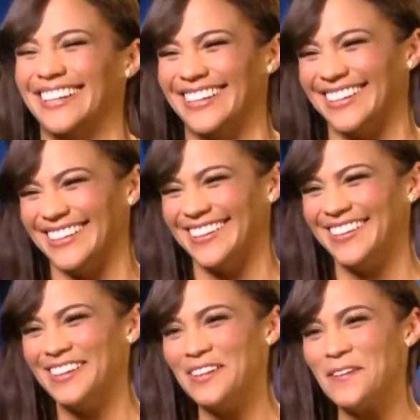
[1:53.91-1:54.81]

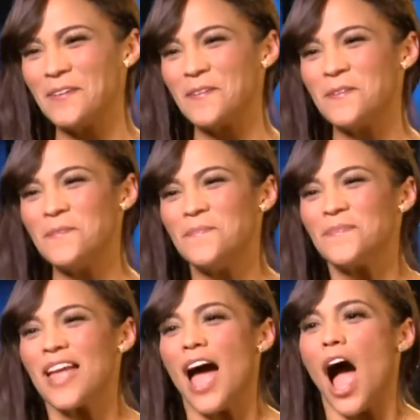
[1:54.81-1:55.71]
technology rehab,
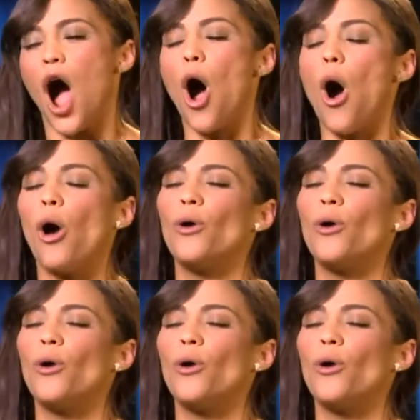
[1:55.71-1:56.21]
or are you okay?